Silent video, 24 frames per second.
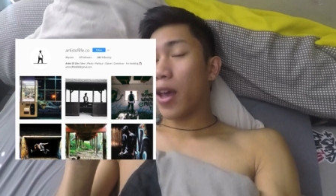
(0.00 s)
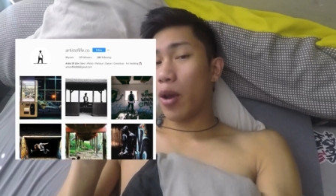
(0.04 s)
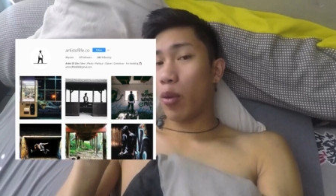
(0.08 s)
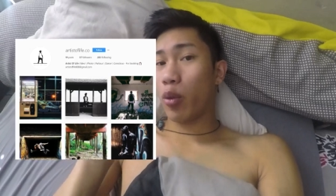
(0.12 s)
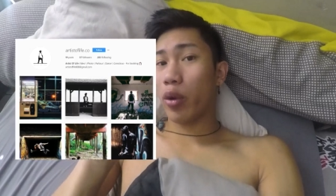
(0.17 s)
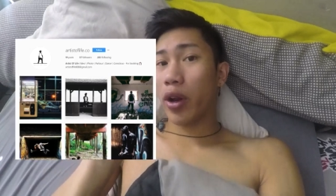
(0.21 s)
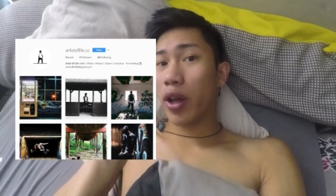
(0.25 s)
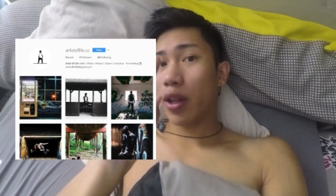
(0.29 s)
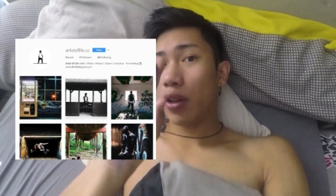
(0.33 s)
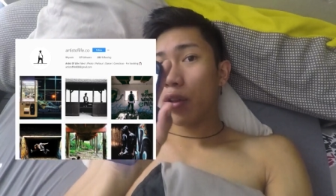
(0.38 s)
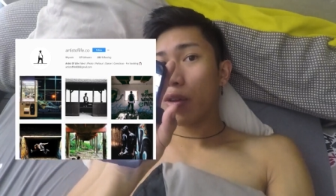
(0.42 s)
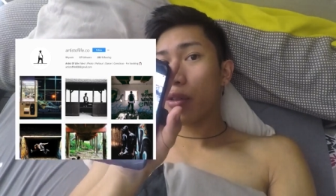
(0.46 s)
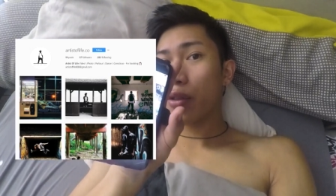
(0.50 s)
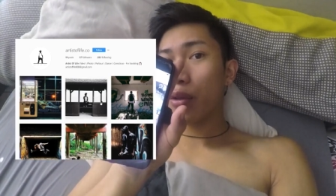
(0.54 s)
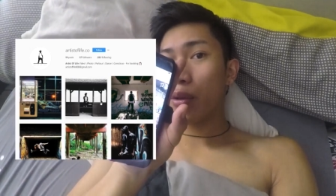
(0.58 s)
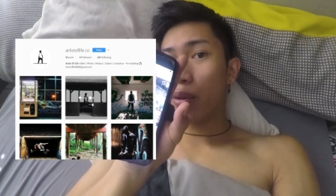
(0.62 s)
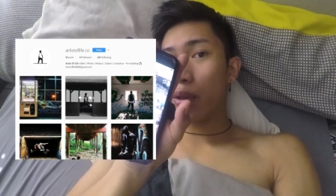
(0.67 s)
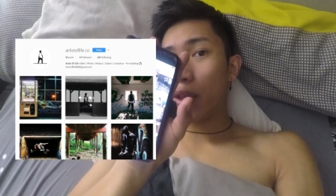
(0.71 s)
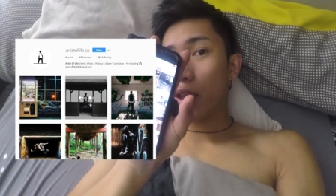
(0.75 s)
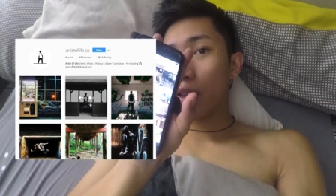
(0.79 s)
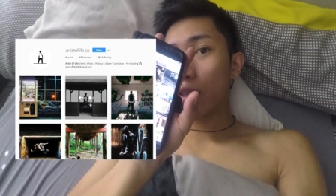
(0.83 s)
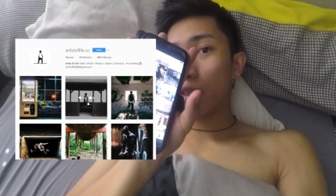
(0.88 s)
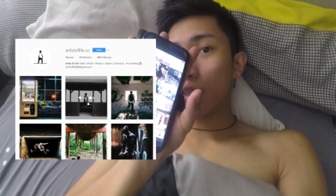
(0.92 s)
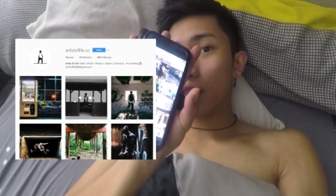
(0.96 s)
And when I look
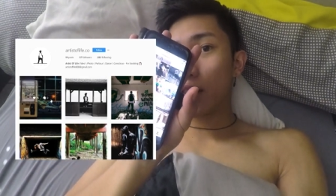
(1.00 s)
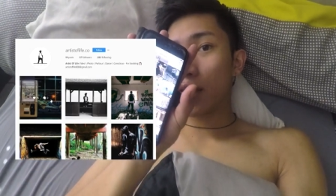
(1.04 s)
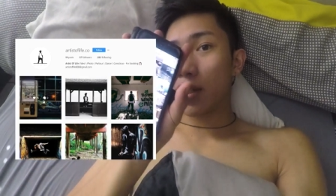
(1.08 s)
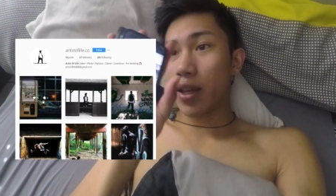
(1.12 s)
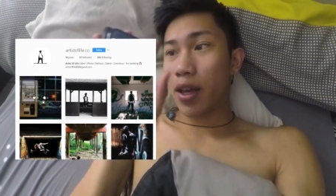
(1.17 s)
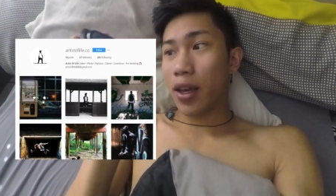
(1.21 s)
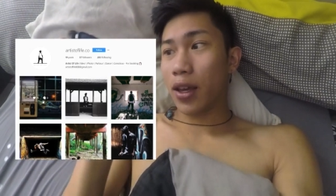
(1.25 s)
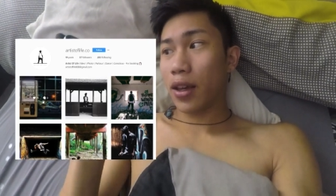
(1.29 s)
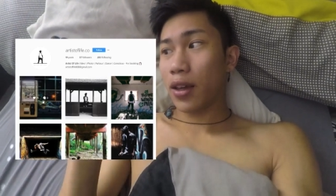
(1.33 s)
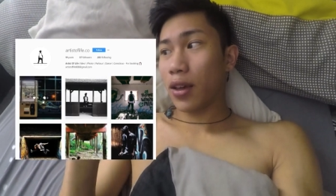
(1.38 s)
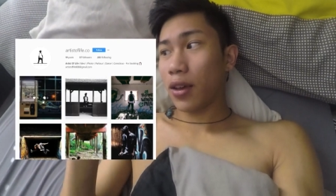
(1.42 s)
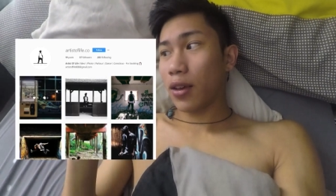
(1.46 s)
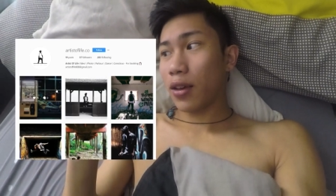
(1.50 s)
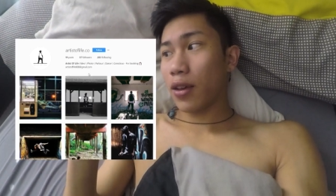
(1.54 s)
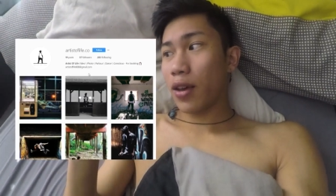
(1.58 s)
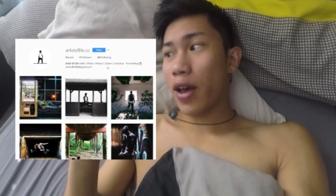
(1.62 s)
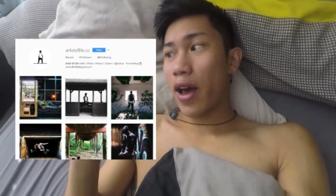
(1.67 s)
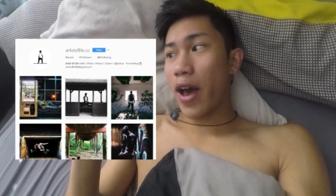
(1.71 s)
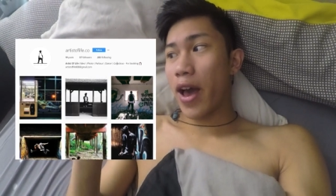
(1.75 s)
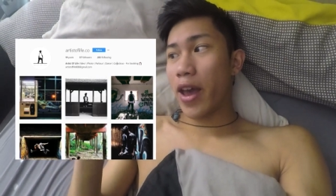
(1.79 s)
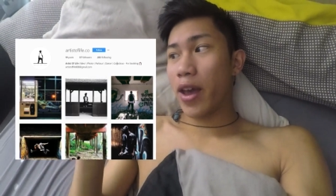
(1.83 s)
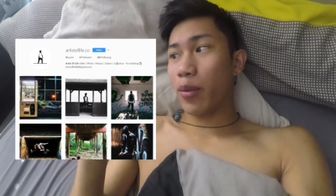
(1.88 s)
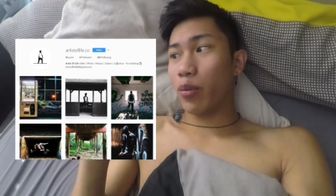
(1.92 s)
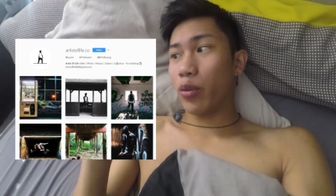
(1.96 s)
through this, it's like
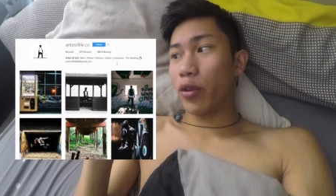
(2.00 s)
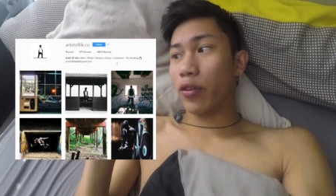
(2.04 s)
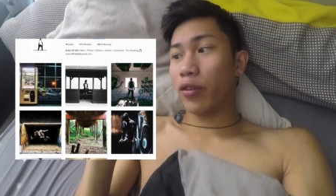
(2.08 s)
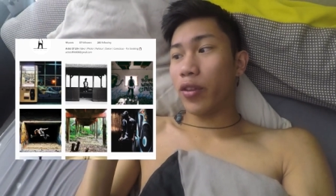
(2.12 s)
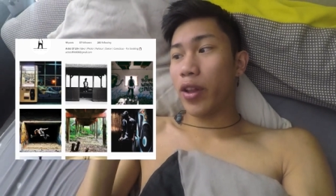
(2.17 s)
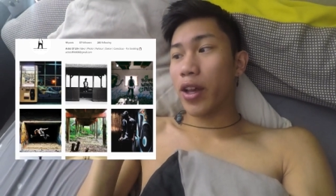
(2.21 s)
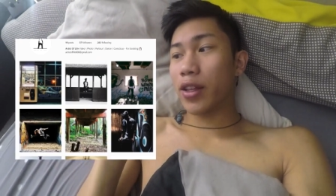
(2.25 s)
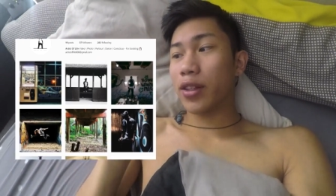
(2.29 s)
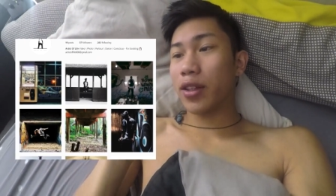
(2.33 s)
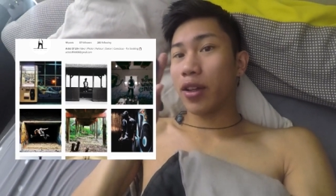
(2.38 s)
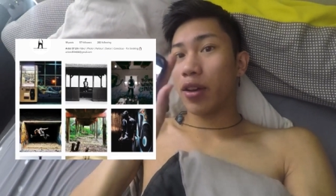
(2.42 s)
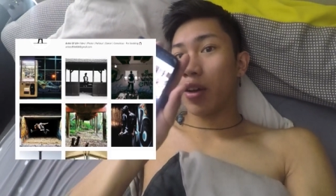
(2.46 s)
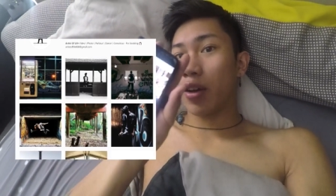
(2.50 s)
I am reflecting